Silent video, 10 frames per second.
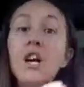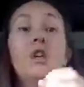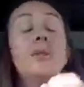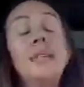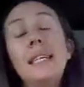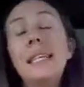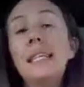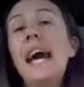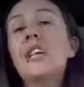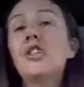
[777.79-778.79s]
you see it's
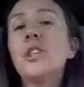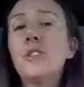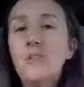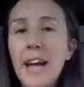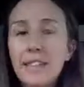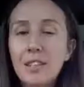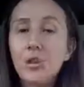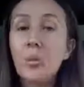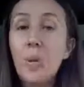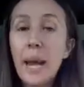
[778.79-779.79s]
actually the
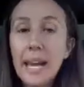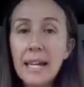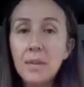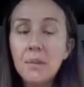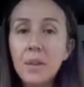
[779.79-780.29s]
faster way.